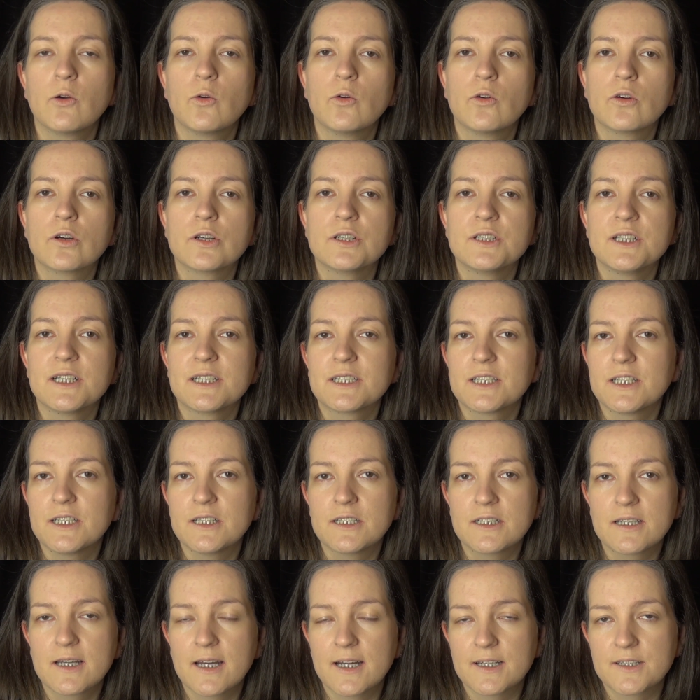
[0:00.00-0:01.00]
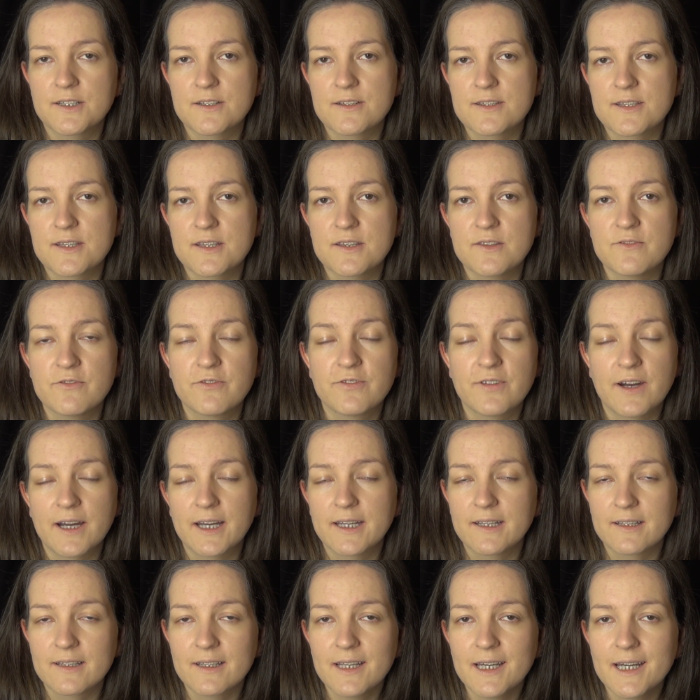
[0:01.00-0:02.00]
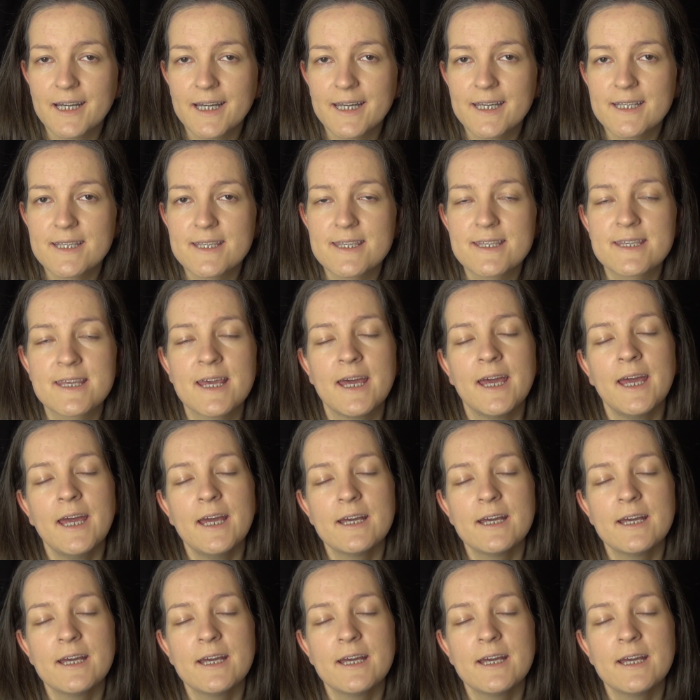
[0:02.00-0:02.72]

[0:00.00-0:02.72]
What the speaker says: or that it gathers in fine lines.